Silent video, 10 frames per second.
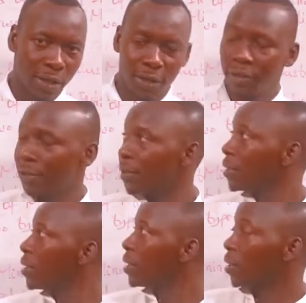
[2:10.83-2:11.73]
and
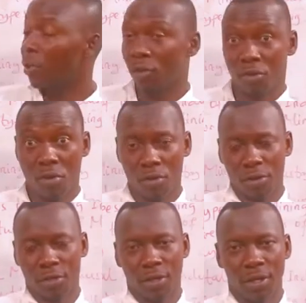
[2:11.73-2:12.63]

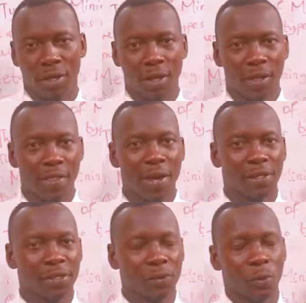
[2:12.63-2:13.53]
gold,
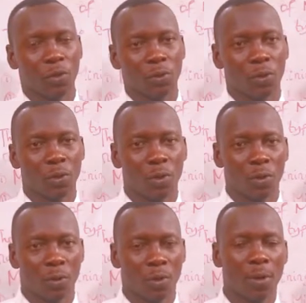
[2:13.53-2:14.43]
that is what we
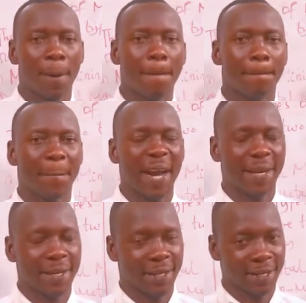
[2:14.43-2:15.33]
call
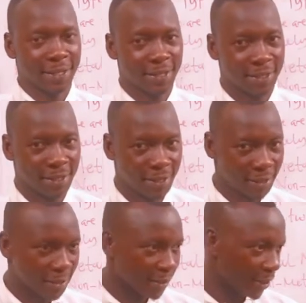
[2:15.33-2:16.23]
mining
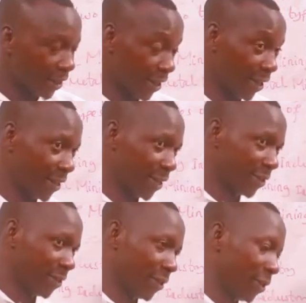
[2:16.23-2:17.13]

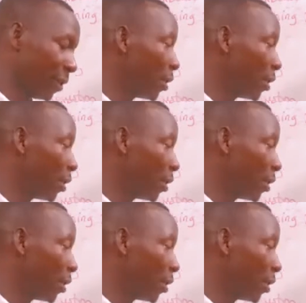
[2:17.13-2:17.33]
industry.